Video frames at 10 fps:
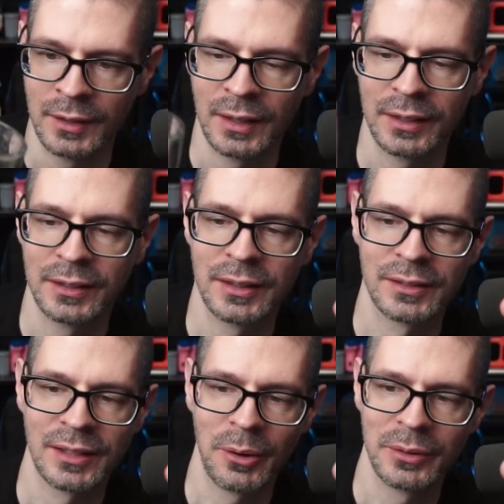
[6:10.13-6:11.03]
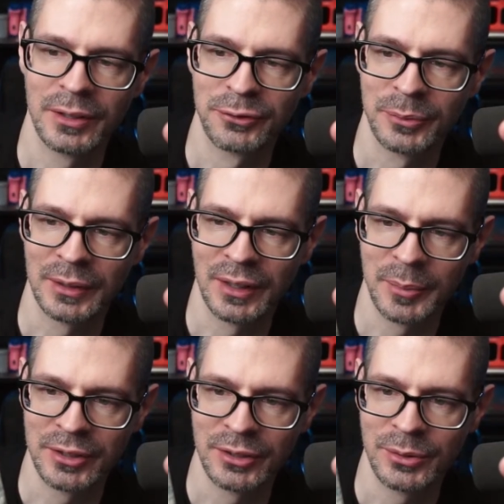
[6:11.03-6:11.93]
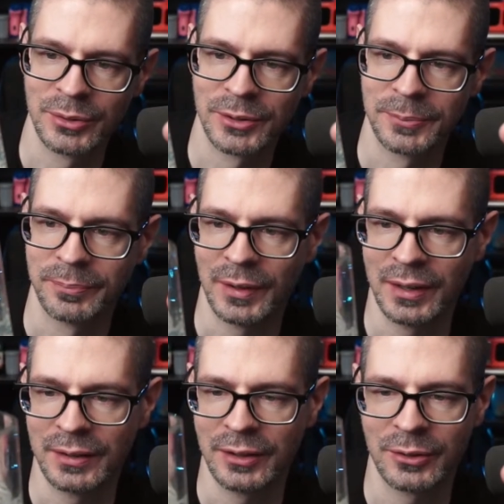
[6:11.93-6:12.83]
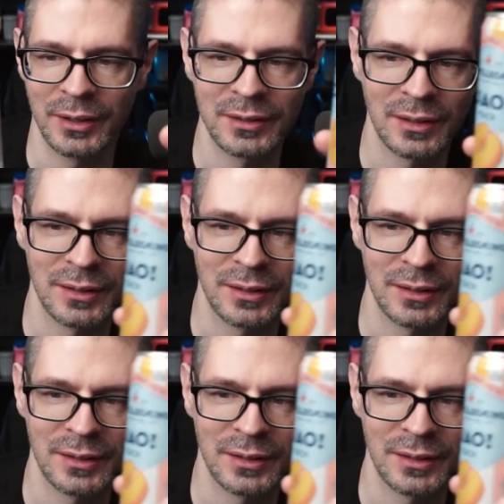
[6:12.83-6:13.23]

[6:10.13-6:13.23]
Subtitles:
I get the sourness from the lemon juice, and there is